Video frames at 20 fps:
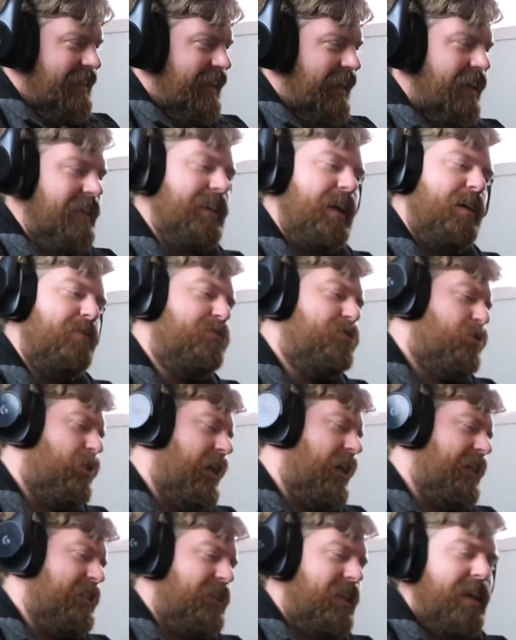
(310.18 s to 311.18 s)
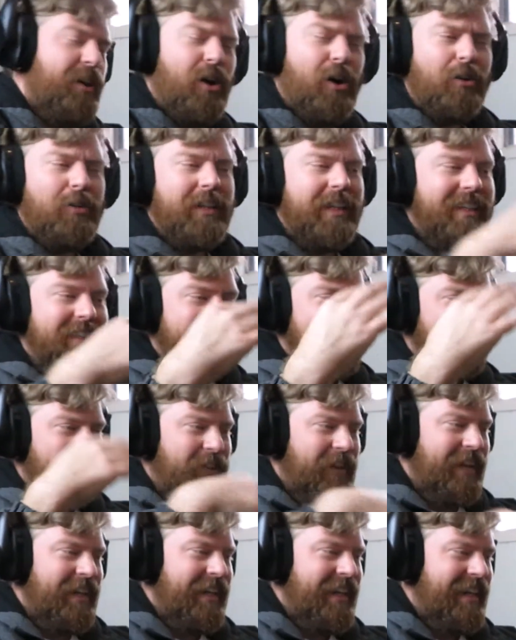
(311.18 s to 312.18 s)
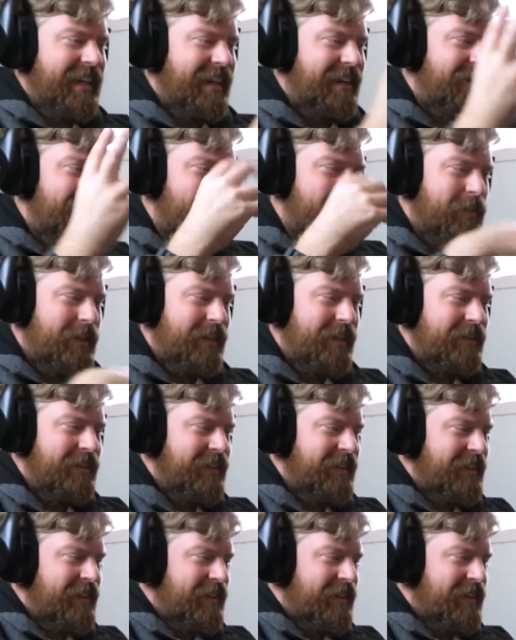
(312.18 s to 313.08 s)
I love Crush. That whole East Australian current bit